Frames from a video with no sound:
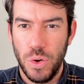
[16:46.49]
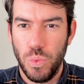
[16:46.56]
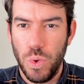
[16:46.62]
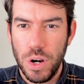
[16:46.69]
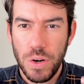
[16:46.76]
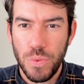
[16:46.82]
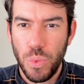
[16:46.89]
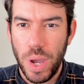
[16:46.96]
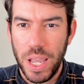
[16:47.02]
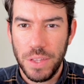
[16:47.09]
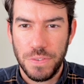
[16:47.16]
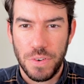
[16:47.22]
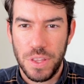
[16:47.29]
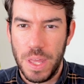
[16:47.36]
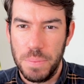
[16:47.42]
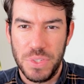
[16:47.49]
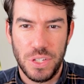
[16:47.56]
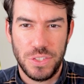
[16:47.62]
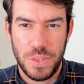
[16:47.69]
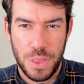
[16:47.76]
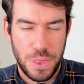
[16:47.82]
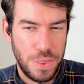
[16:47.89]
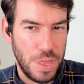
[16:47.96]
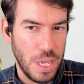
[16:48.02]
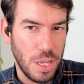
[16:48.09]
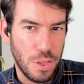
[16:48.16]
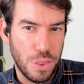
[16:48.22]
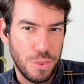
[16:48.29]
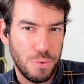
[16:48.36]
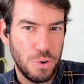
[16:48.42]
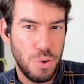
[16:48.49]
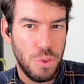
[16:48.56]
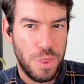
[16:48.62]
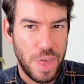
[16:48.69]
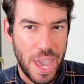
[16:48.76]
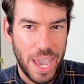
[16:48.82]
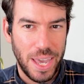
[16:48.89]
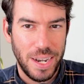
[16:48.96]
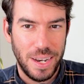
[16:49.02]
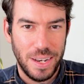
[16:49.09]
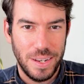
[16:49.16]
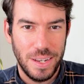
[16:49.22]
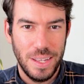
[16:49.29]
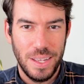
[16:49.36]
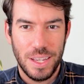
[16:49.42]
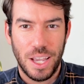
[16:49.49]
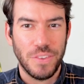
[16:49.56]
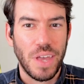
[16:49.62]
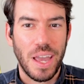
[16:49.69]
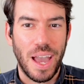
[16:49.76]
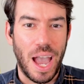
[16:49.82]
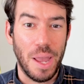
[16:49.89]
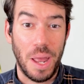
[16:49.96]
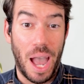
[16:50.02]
what are ways for them to think through that? Because